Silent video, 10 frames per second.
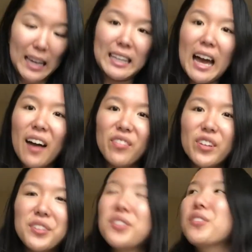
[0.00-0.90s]
Yeah,
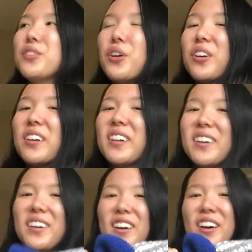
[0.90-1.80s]
this took
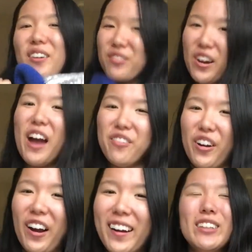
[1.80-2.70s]

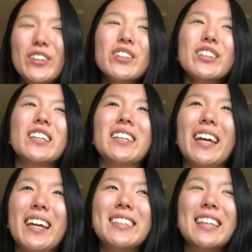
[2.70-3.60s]
forever, literally
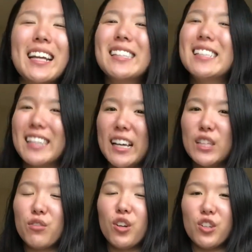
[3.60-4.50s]
like days and days
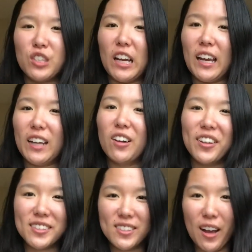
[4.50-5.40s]
of crocheting
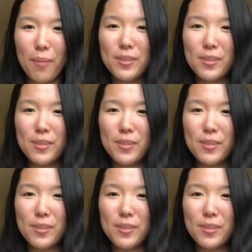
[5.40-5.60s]
nonstop.